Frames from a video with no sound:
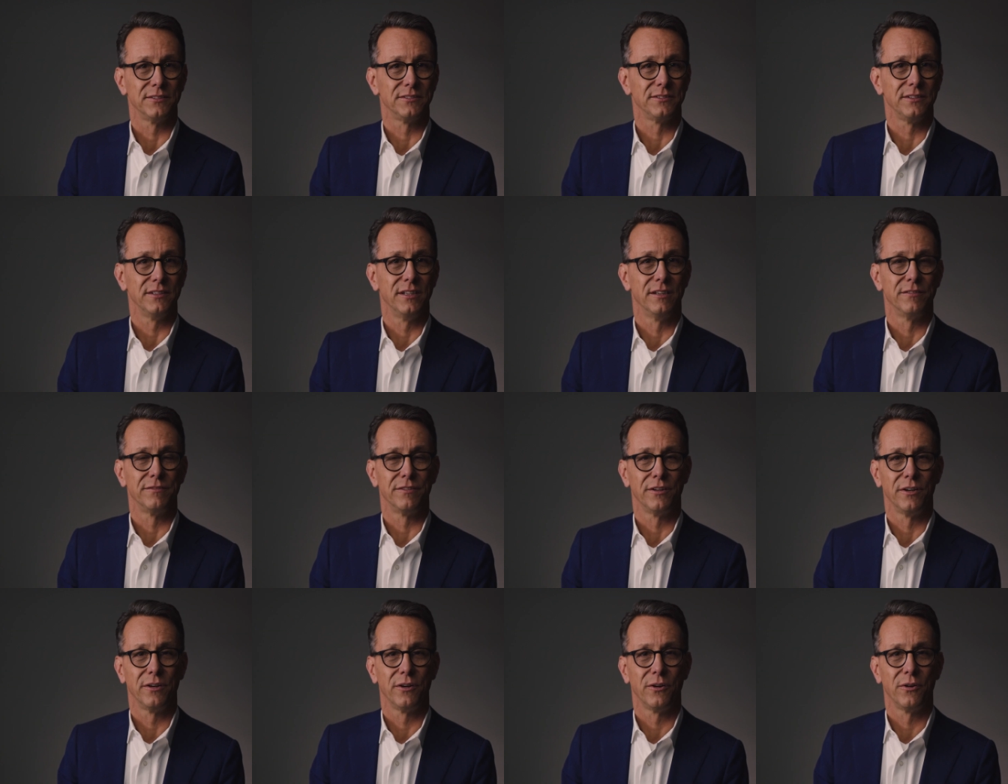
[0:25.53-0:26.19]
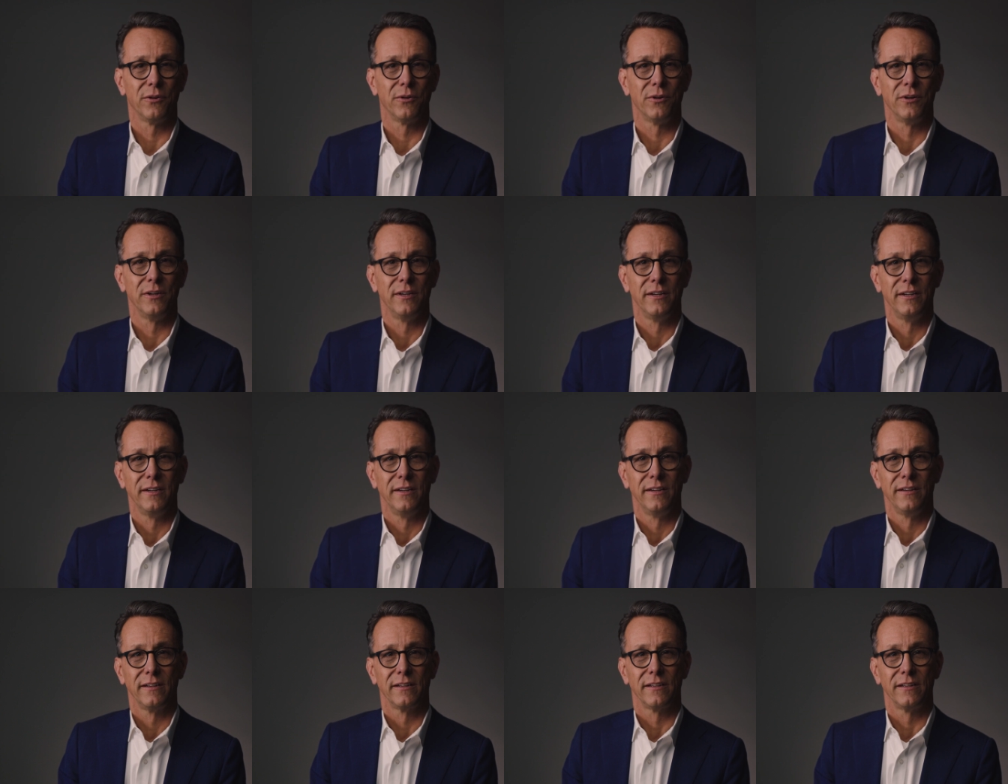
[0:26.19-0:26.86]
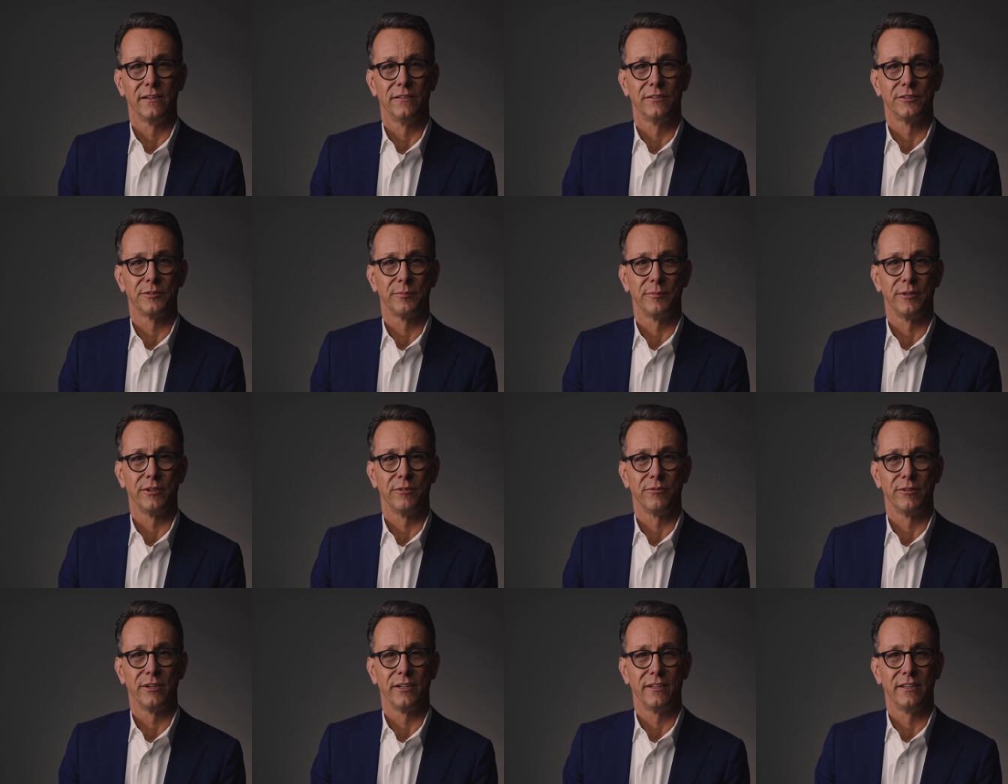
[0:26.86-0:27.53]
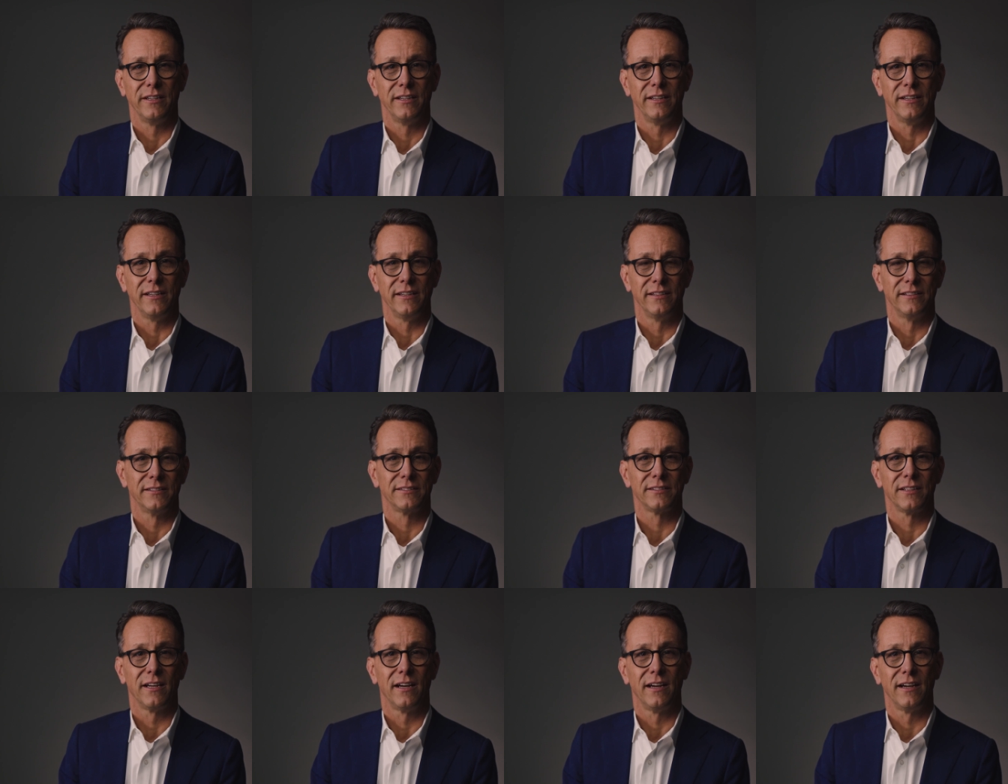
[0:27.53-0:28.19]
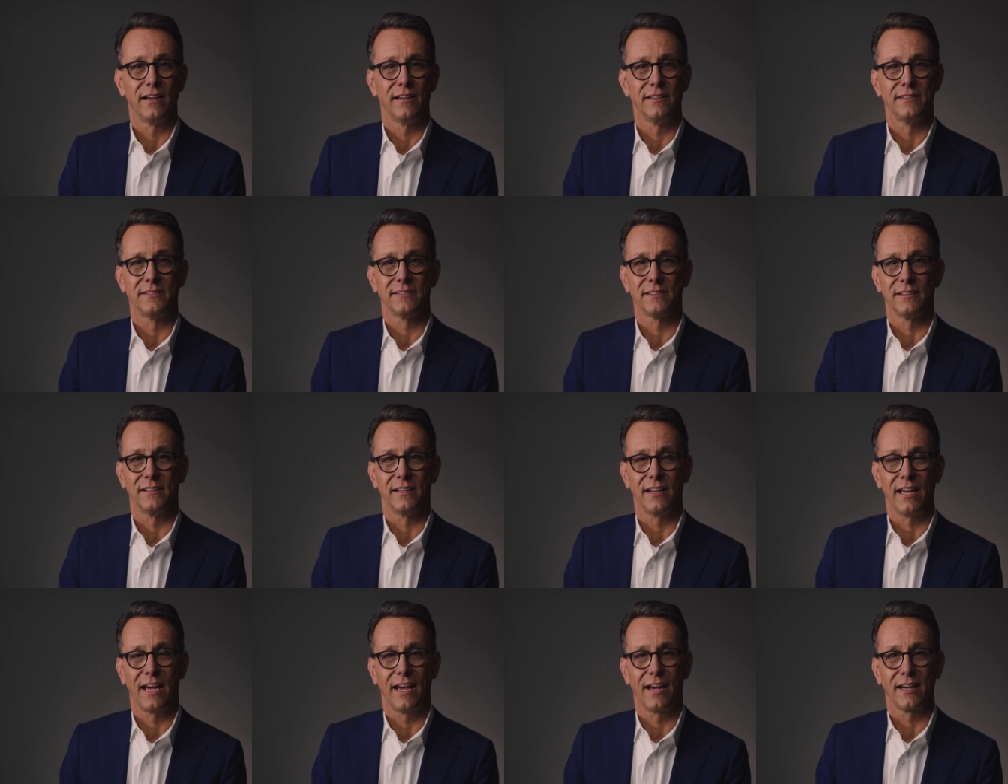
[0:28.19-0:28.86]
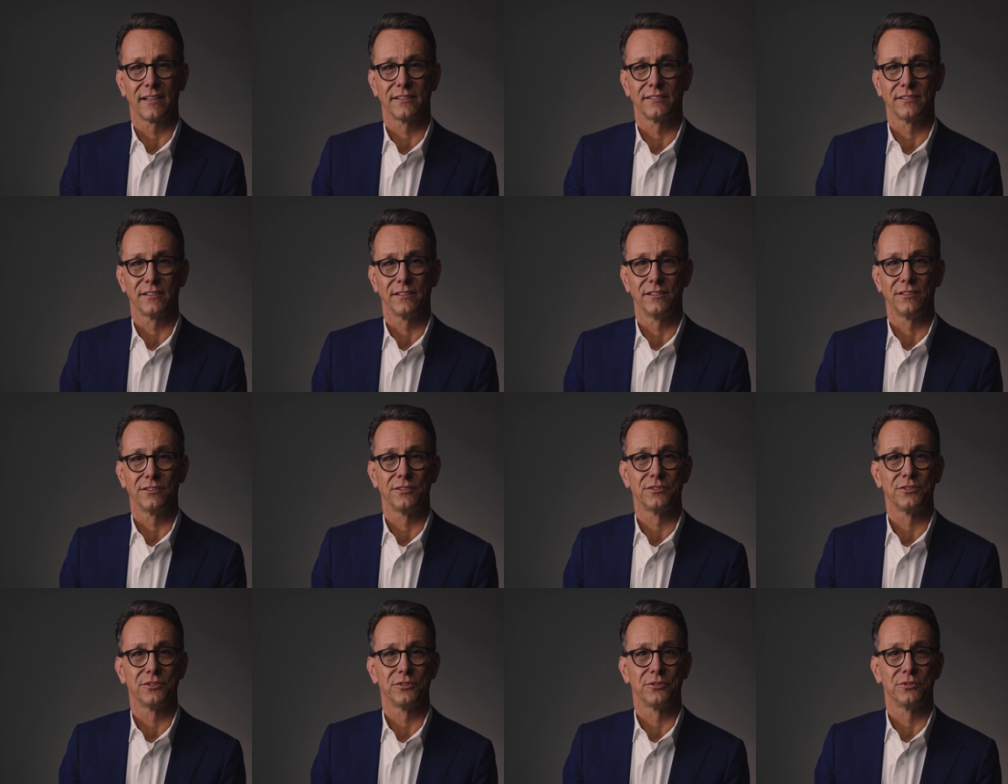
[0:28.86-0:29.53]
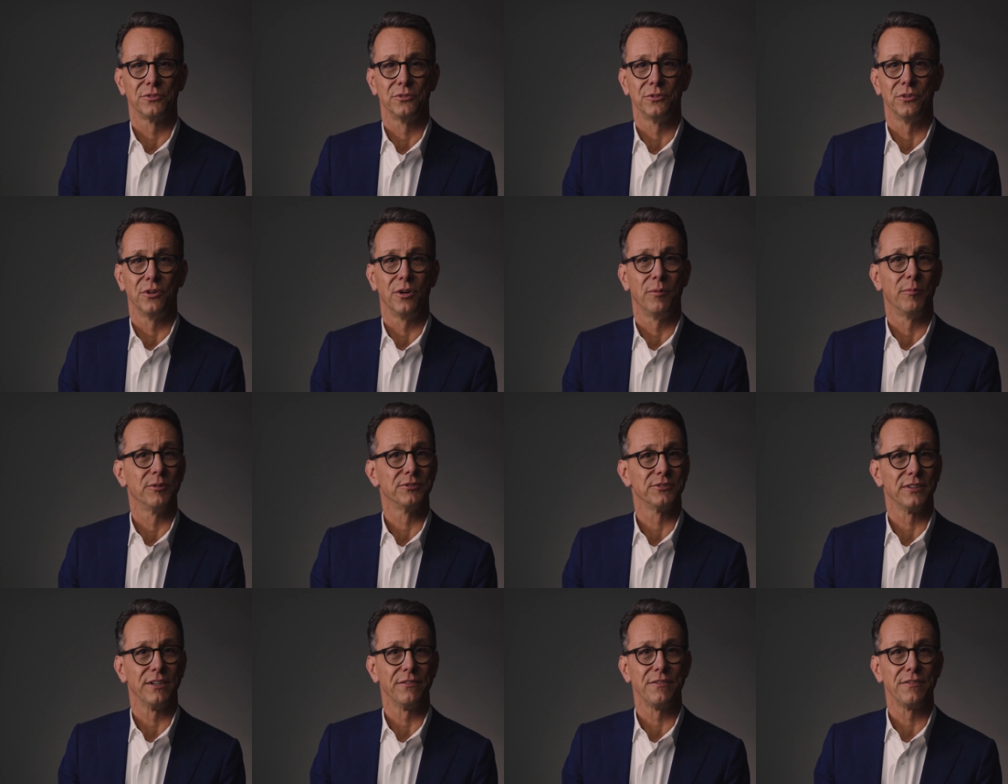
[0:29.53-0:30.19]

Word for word: a CFO gives me really insights and access to almost